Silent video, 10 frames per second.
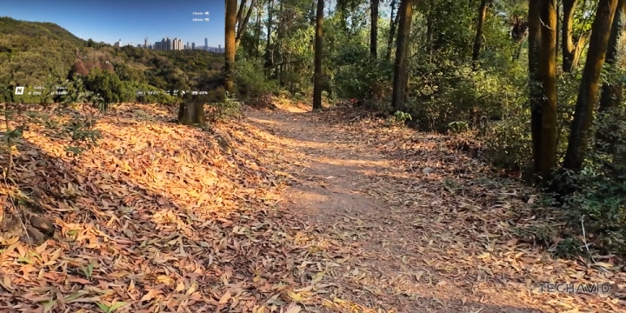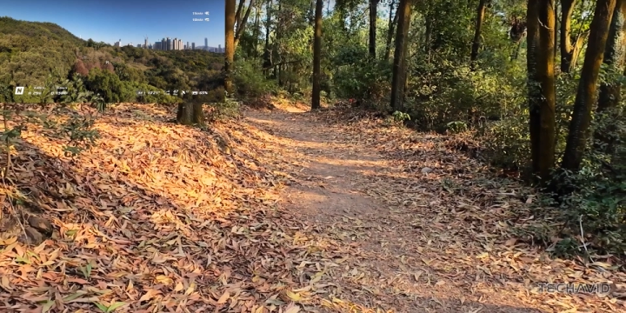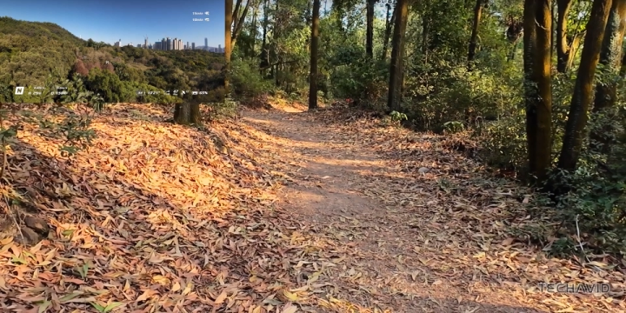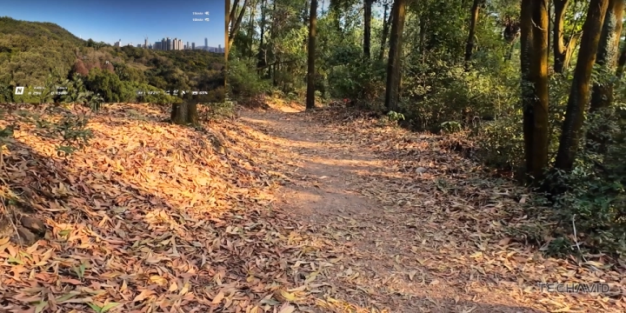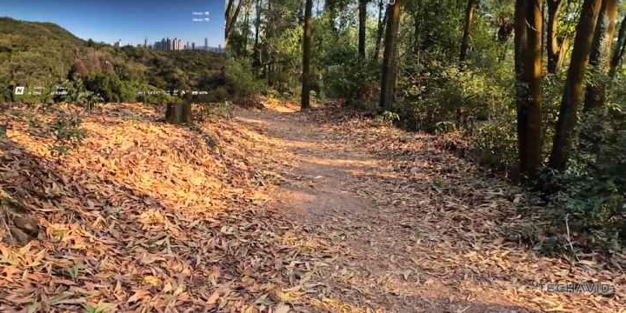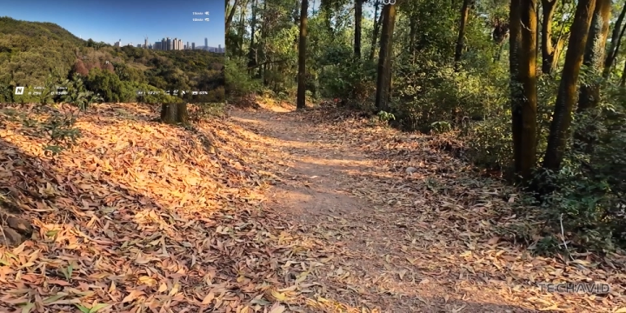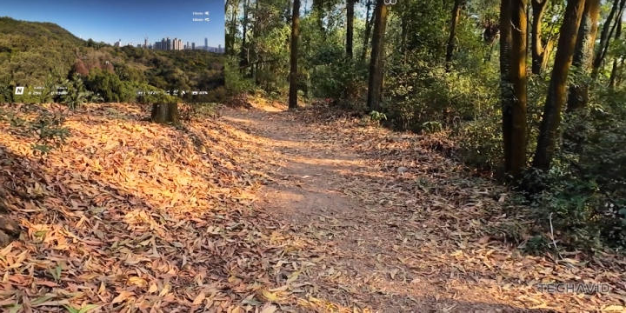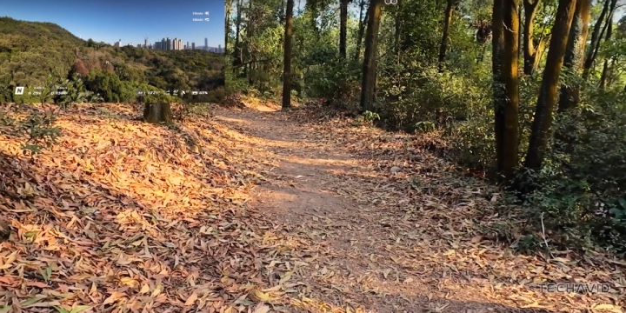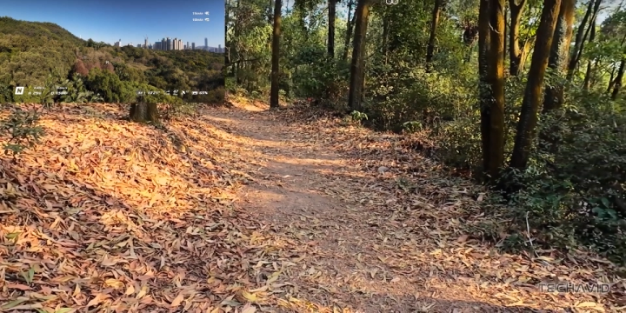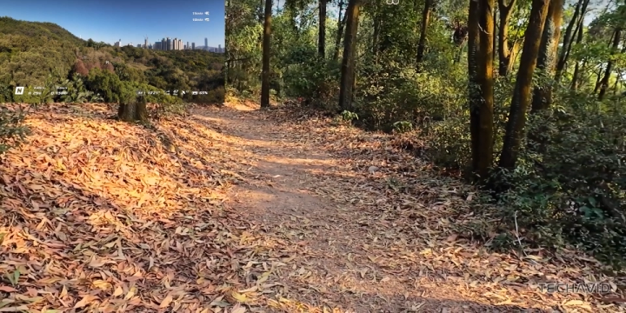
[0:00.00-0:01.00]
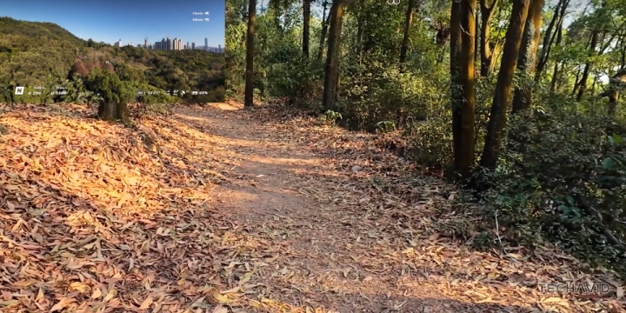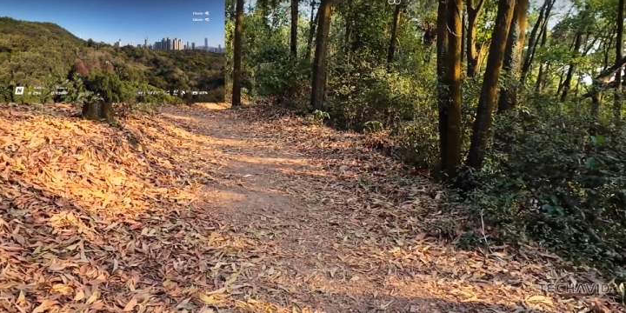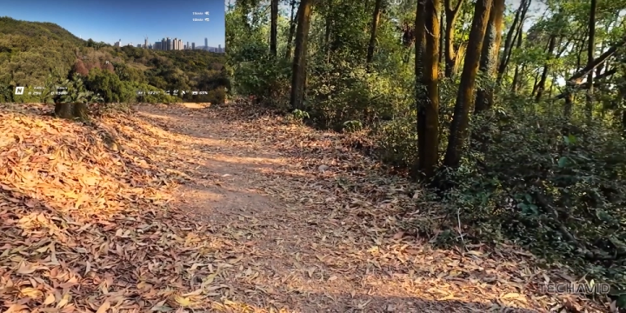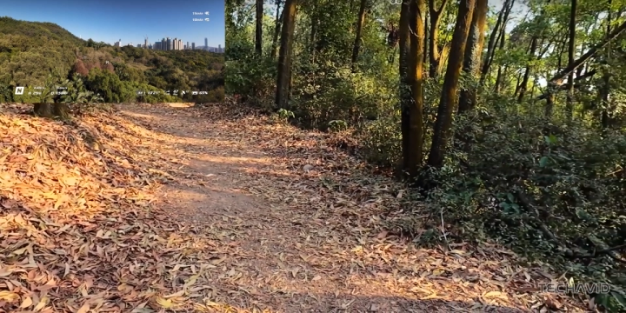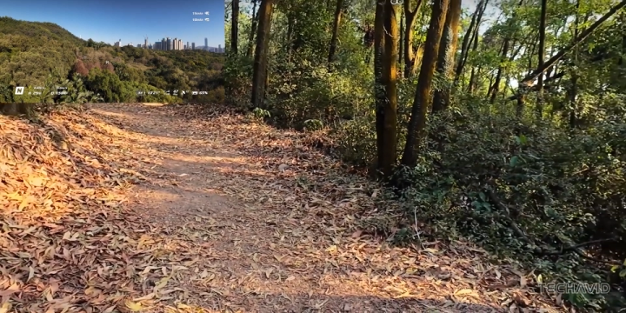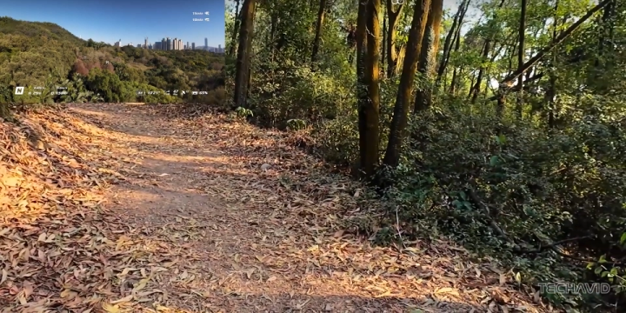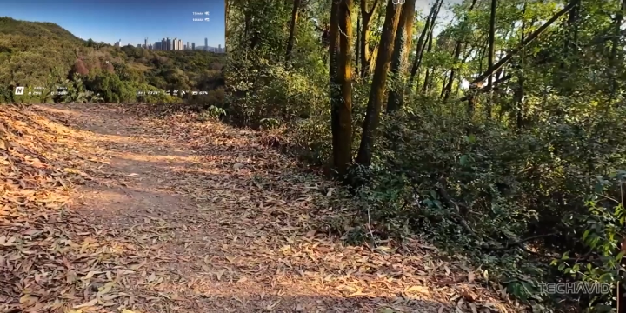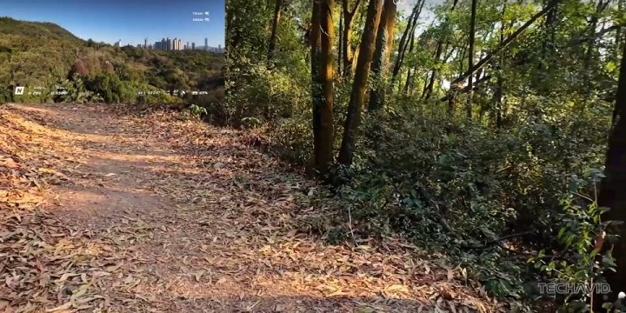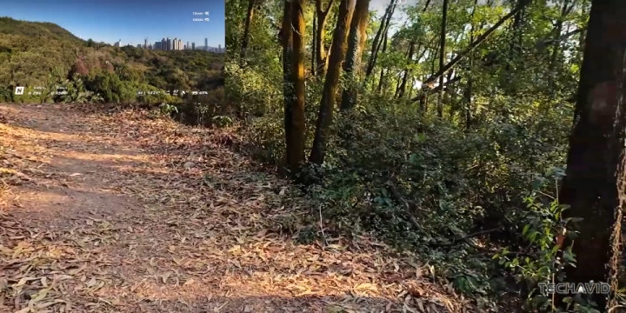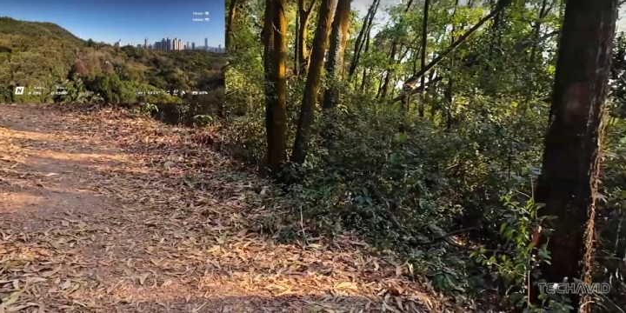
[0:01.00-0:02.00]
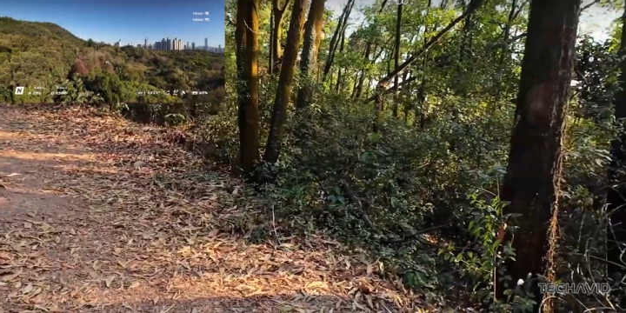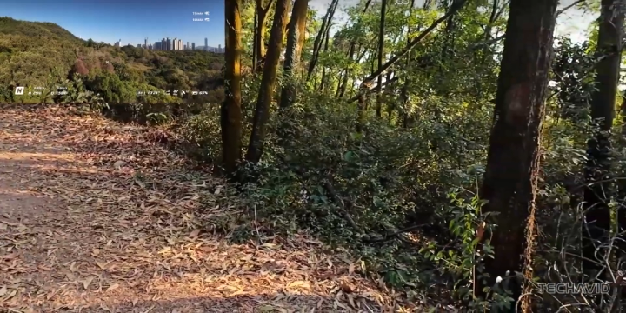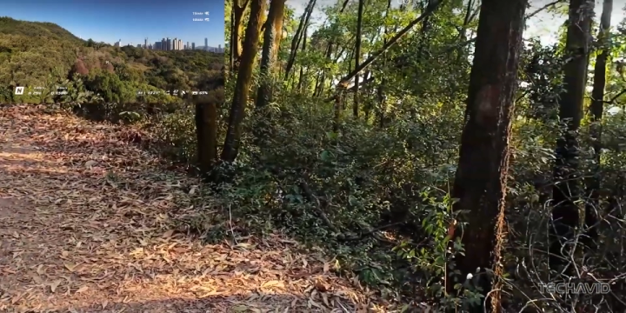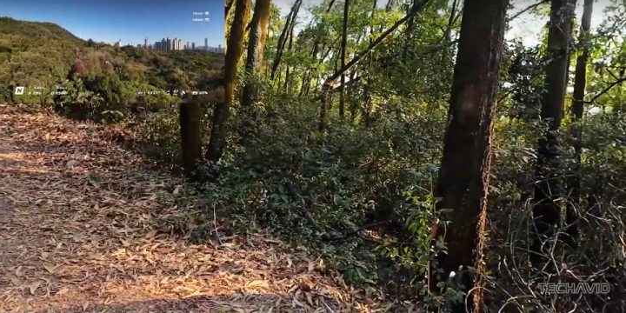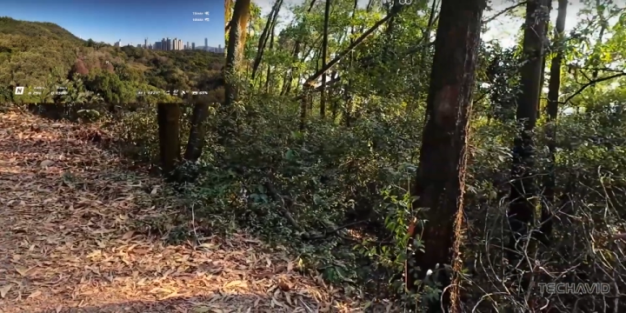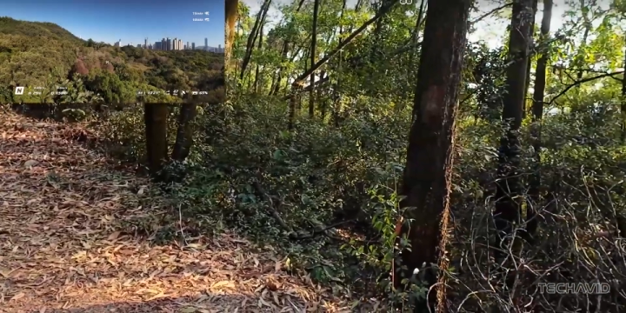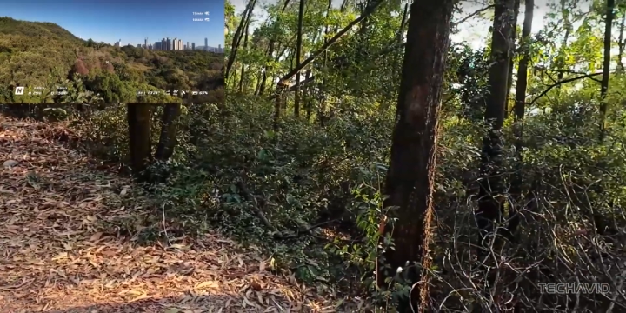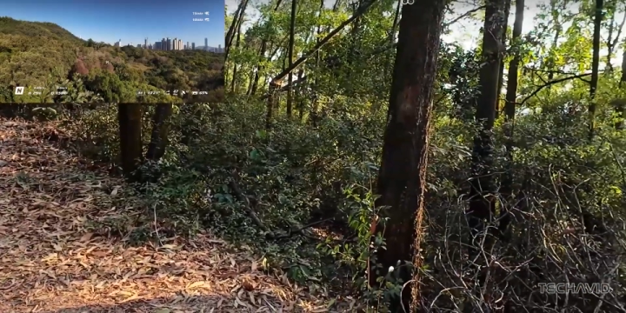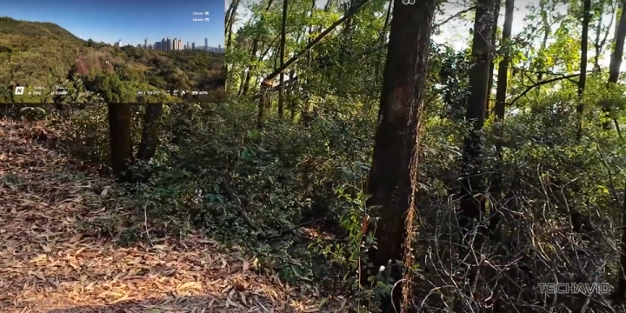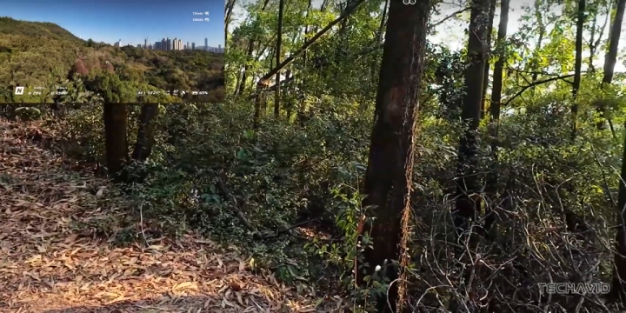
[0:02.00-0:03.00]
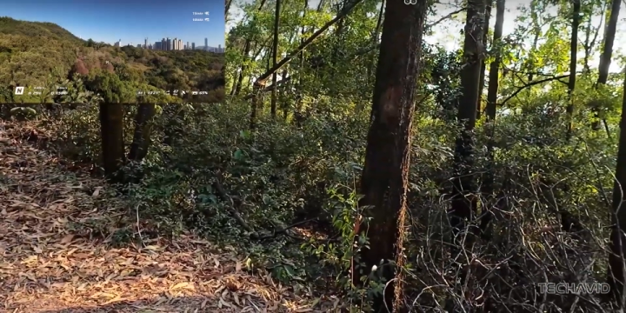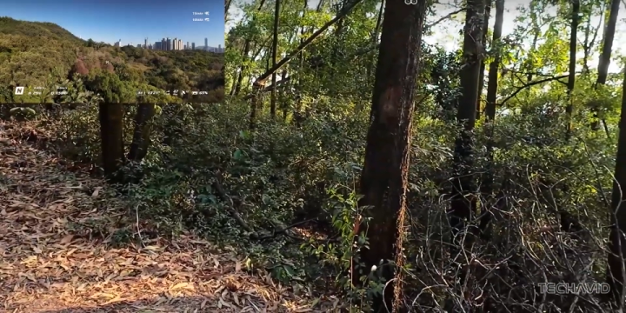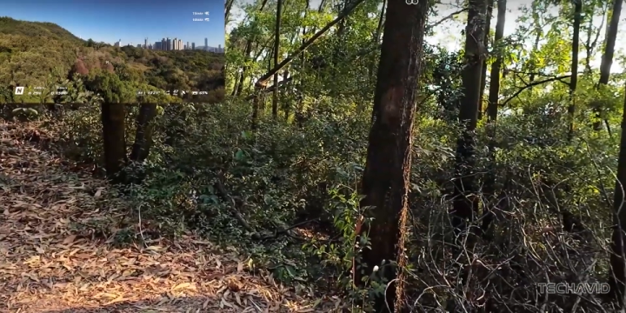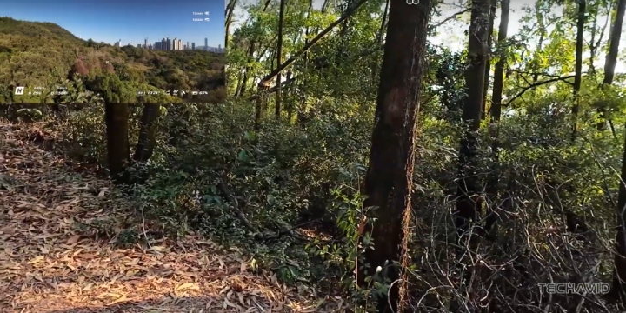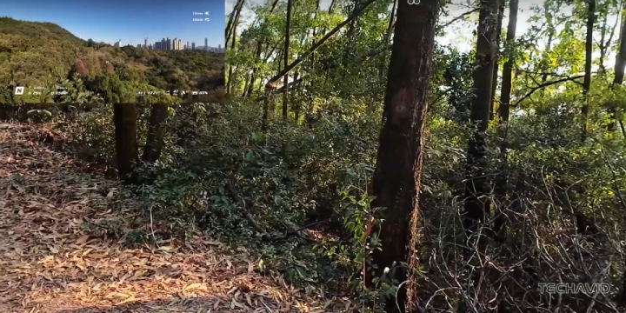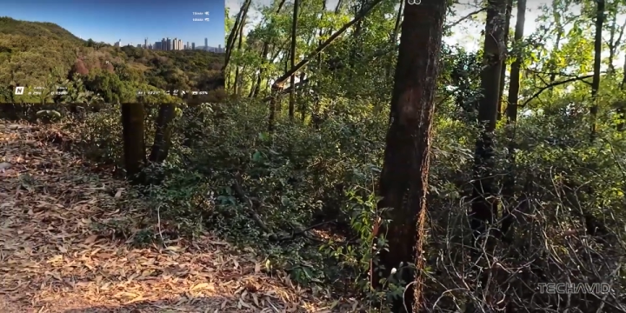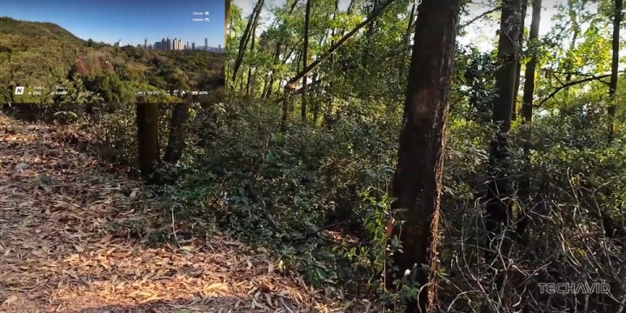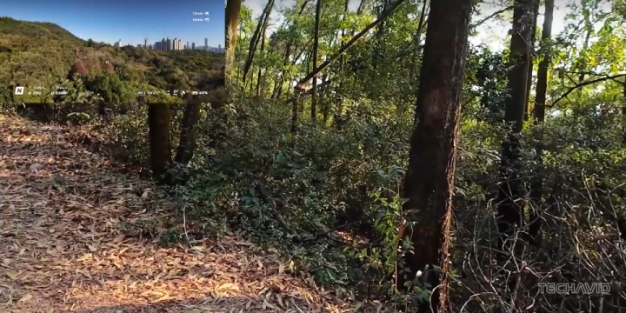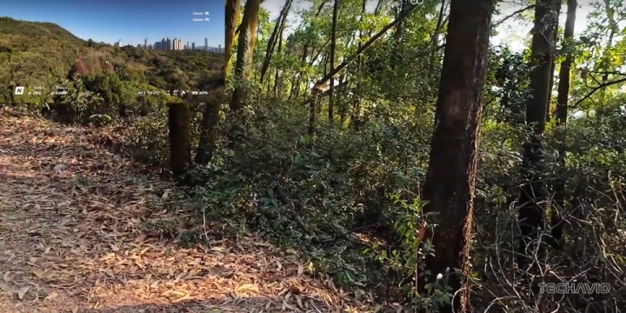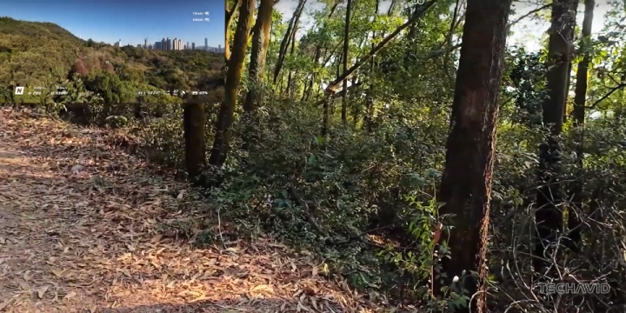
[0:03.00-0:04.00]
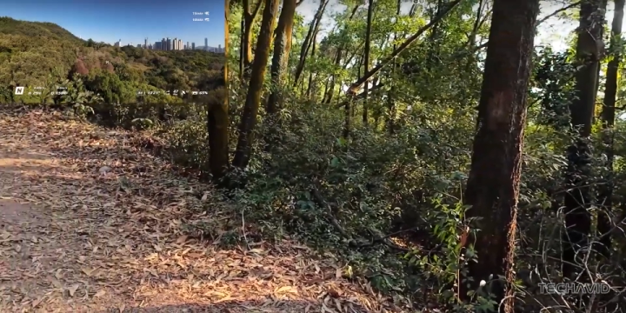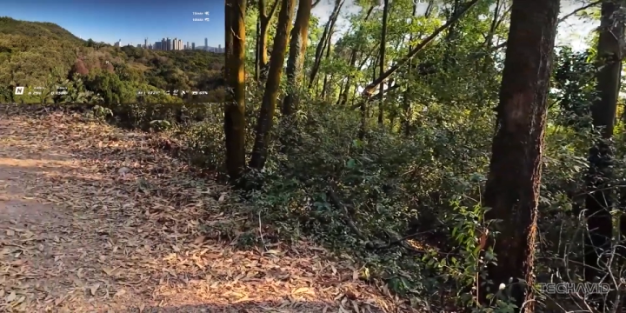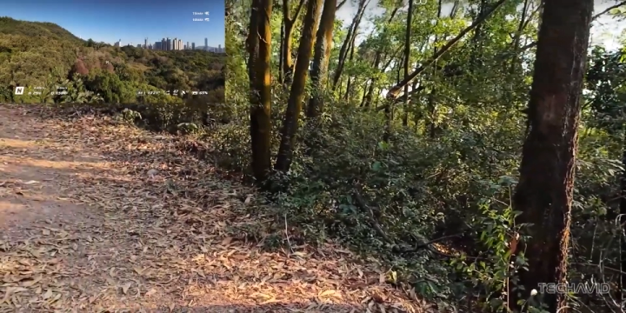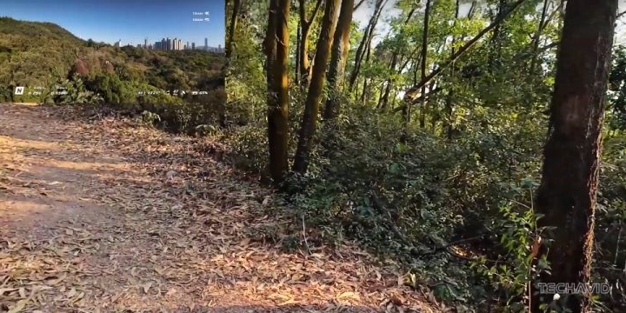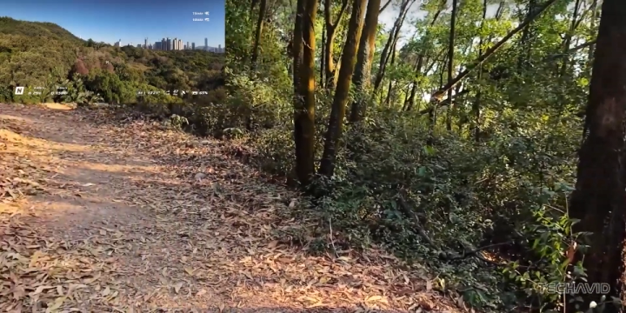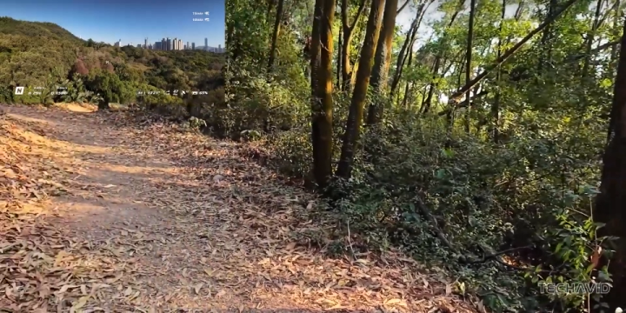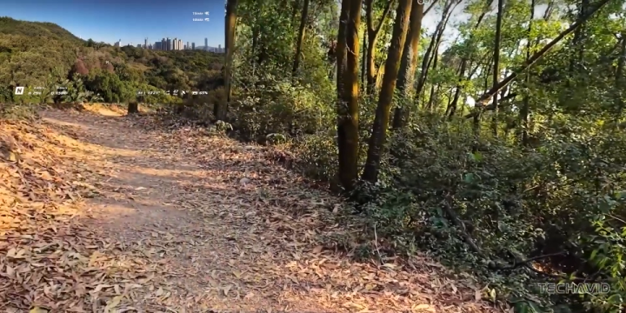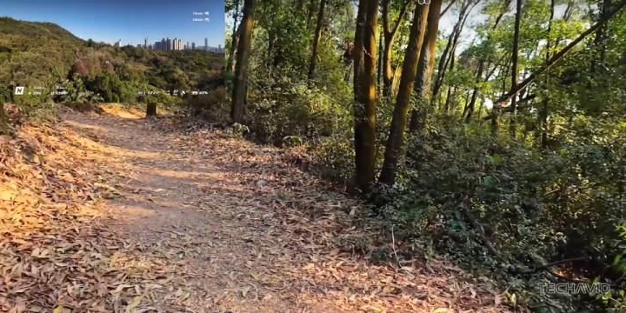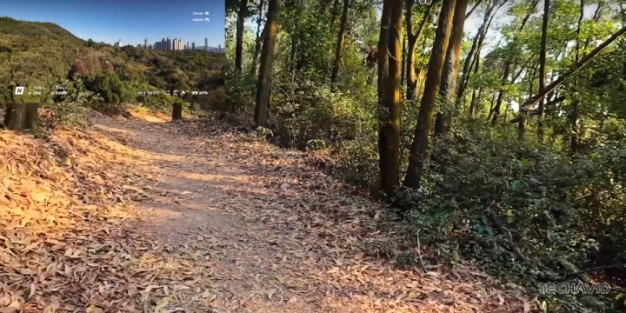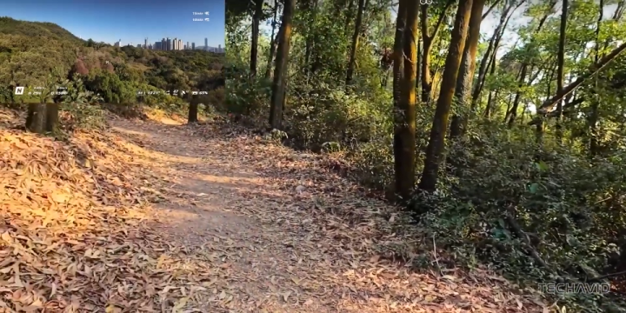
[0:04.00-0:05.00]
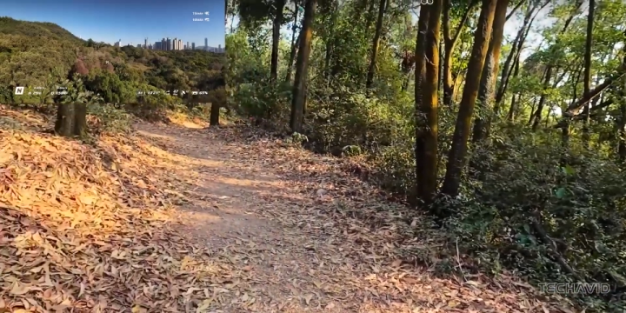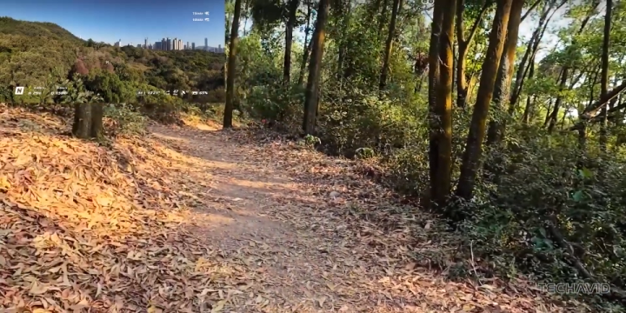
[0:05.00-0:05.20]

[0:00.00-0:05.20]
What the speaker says: [unreadable: no face in view]